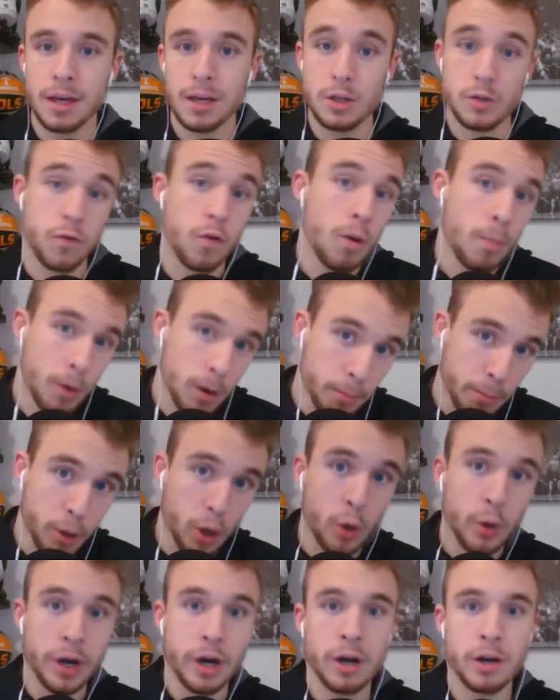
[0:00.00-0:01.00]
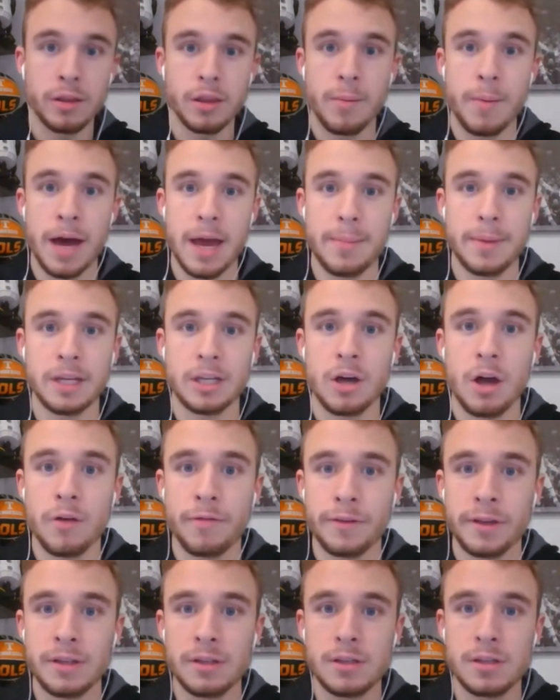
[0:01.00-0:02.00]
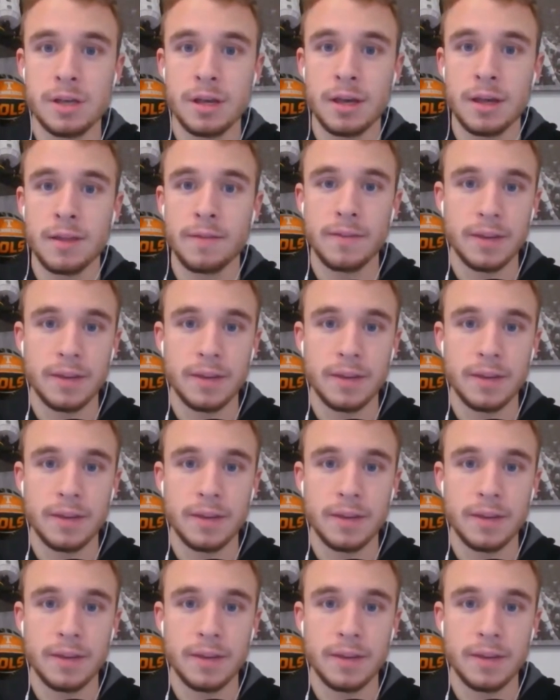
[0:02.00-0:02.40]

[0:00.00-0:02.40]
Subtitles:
his former employer, the Miami Dolphins,